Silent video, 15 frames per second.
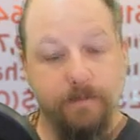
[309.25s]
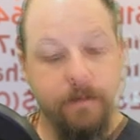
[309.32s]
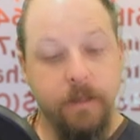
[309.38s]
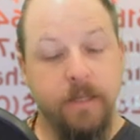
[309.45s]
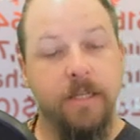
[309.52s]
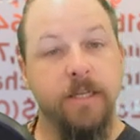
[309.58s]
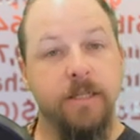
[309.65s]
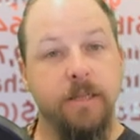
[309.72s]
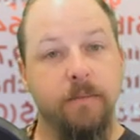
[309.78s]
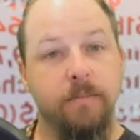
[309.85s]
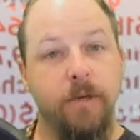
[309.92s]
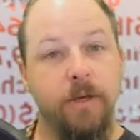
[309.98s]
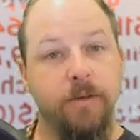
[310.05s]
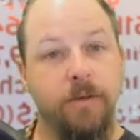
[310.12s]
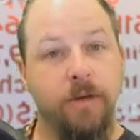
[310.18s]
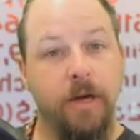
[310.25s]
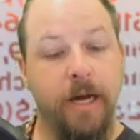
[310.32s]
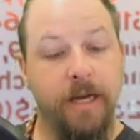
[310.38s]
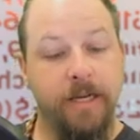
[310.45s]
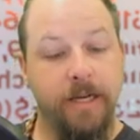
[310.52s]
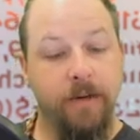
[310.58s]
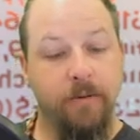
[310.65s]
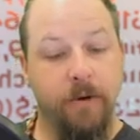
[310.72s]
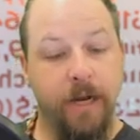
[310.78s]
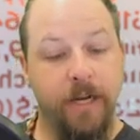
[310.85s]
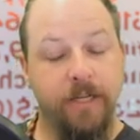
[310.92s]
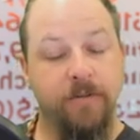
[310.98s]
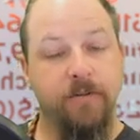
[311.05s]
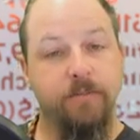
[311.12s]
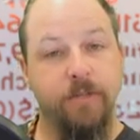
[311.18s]
The system user ID
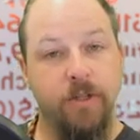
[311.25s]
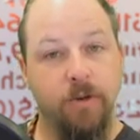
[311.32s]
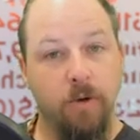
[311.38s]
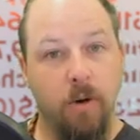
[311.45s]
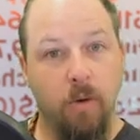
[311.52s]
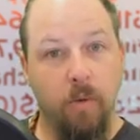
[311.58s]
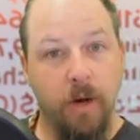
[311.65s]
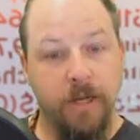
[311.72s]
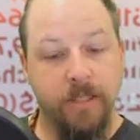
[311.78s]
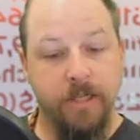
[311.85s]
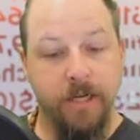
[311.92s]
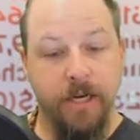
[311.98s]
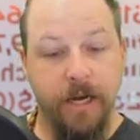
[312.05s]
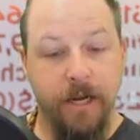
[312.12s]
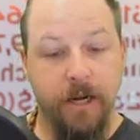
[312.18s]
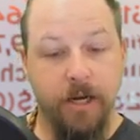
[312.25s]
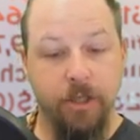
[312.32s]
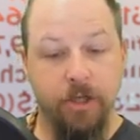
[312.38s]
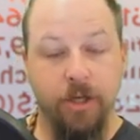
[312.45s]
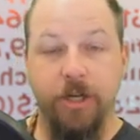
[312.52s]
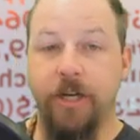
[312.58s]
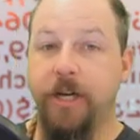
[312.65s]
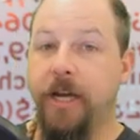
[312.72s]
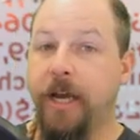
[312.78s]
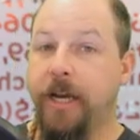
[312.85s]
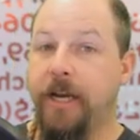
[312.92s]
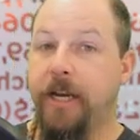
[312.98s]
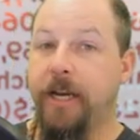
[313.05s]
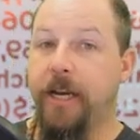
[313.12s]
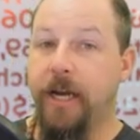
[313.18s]
range from 201 to
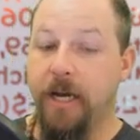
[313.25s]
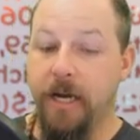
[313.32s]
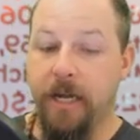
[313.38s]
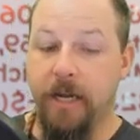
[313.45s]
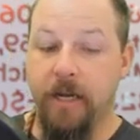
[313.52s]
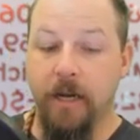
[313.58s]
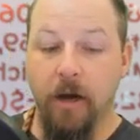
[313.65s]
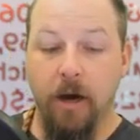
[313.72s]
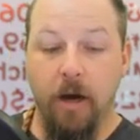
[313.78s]
999